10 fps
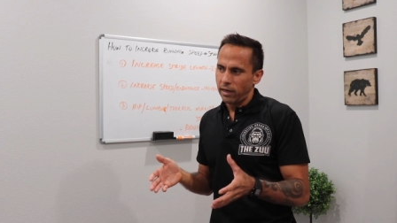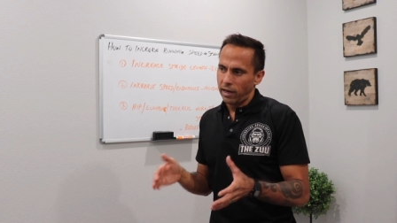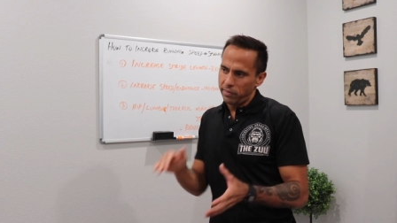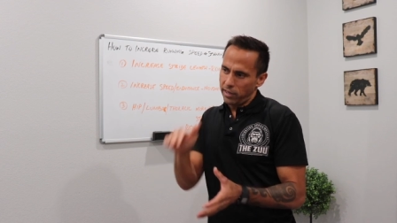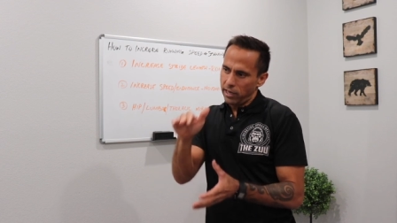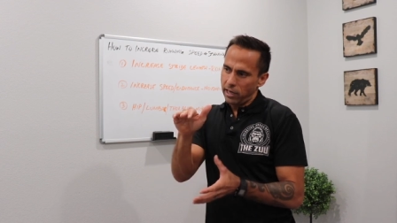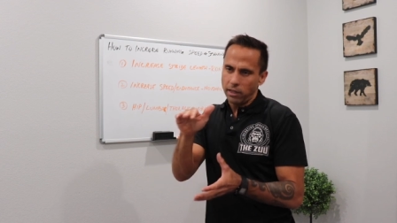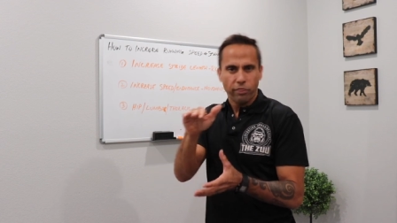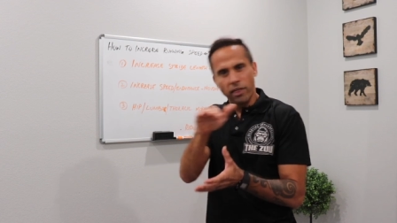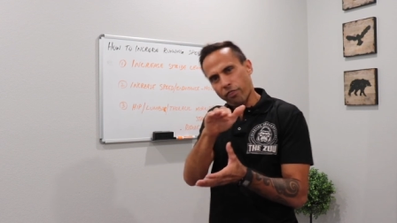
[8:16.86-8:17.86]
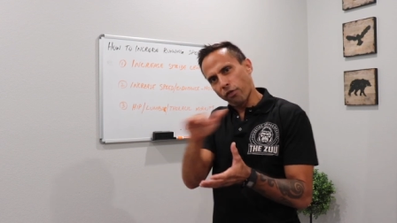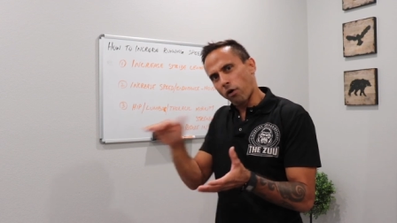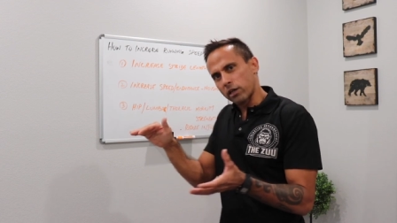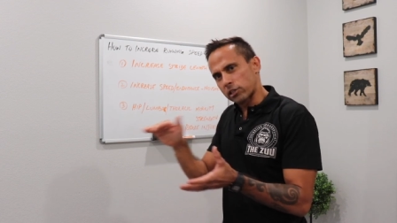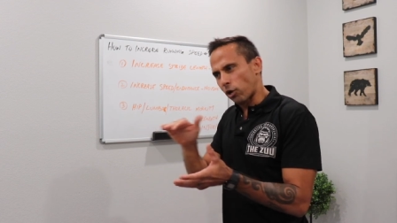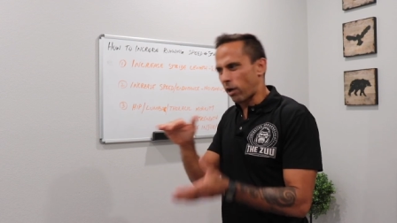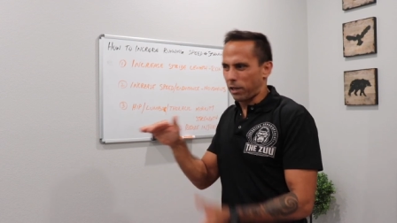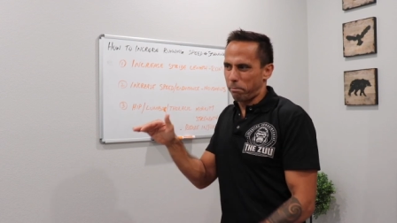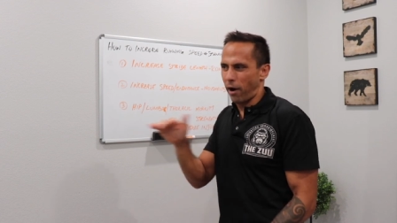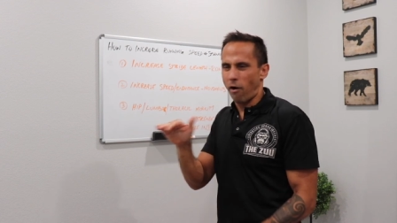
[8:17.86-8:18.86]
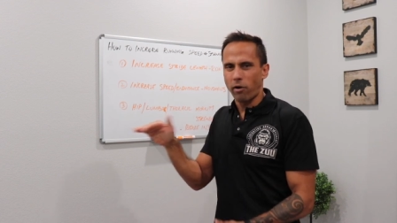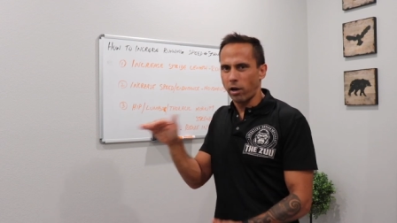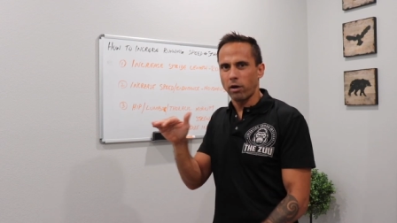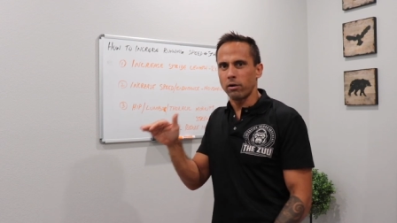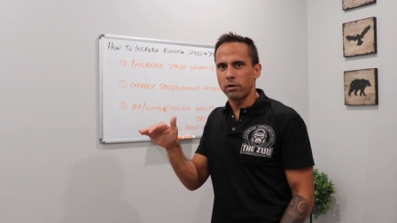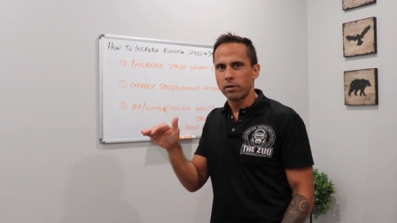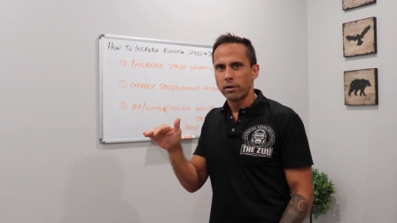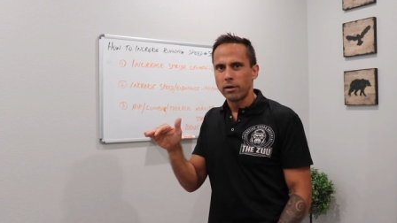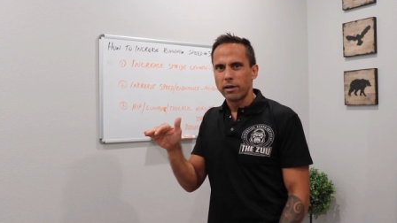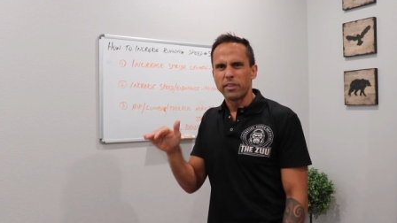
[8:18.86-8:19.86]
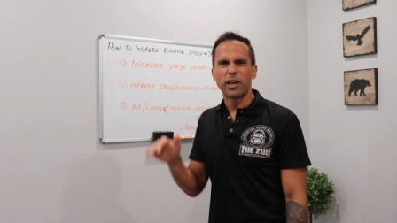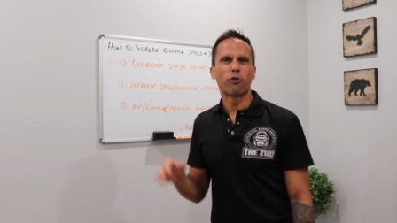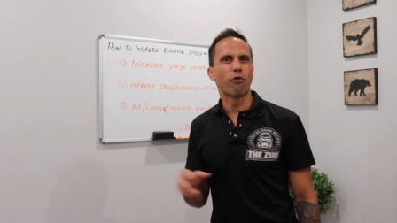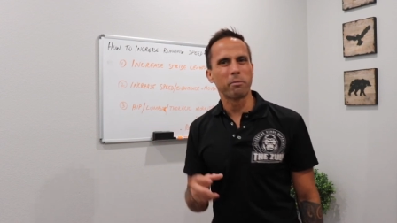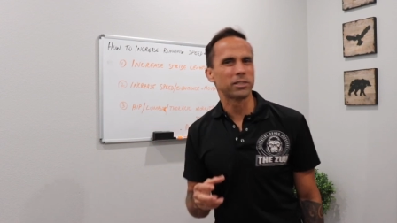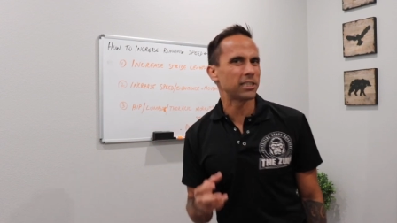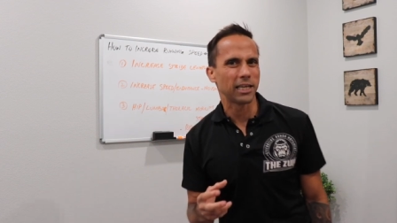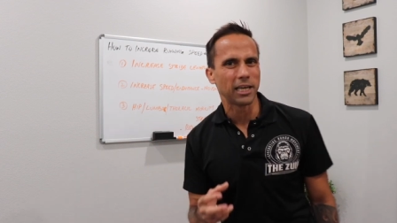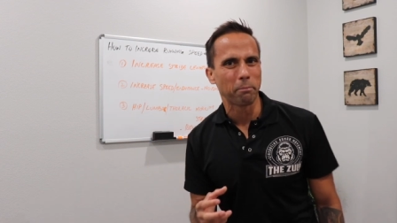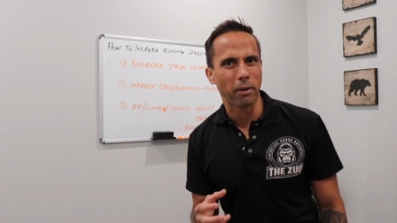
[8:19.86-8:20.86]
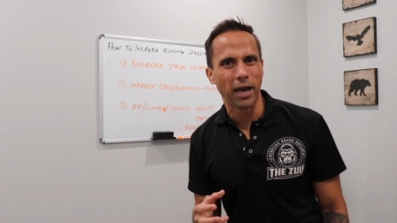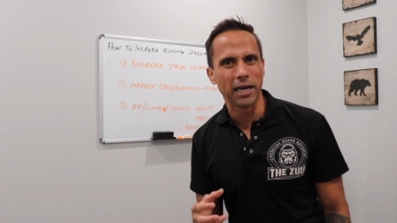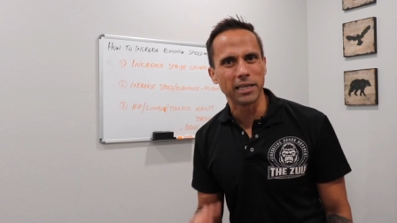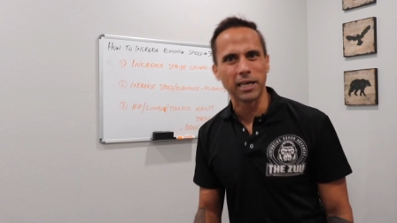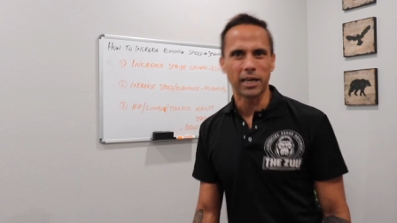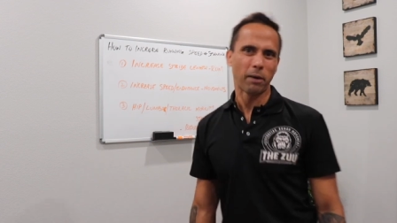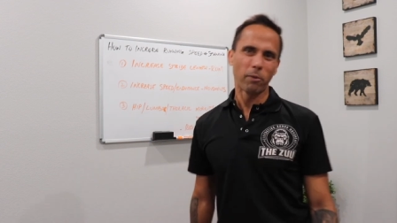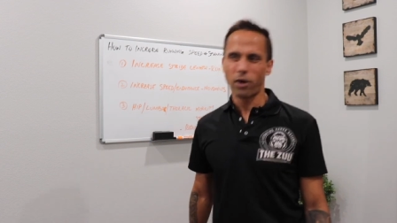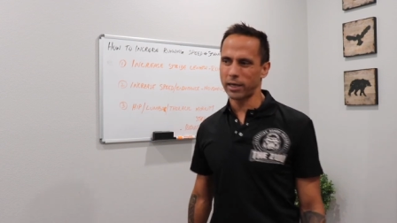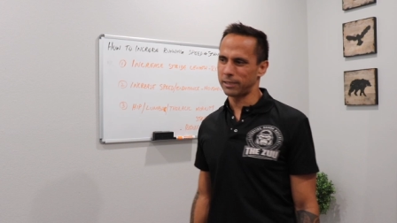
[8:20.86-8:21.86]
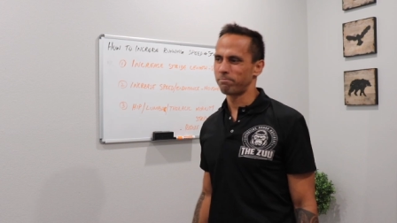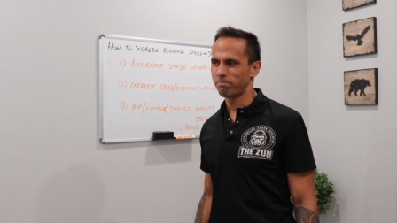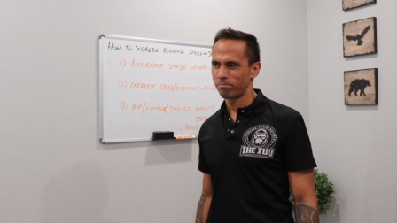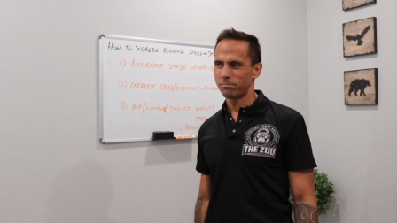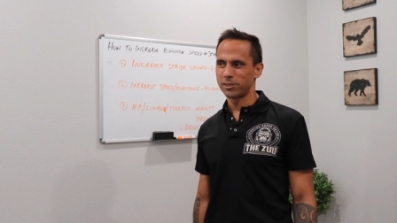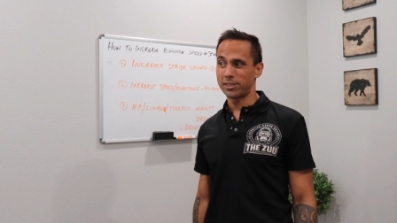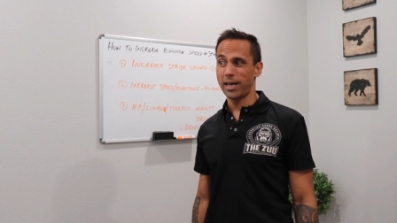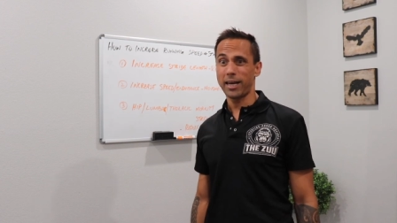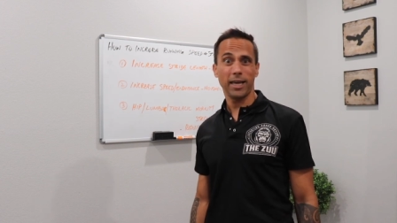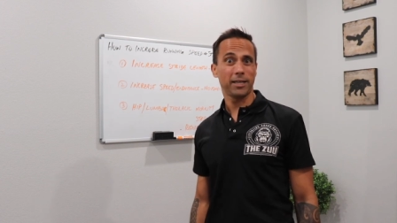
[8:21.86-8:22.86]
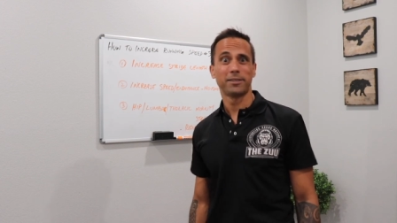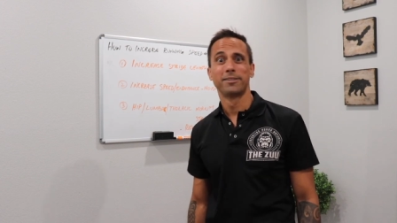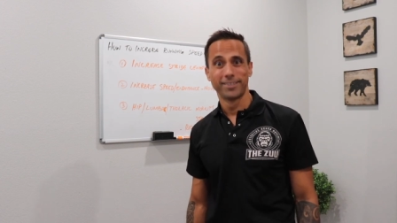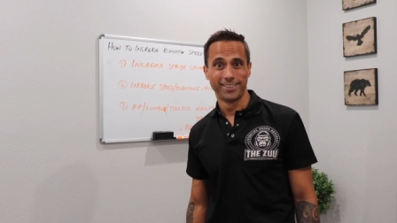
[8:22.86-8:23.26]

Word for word: and their, their thighs are like at parallel. They're grimacing in pain and I'm like, is that it?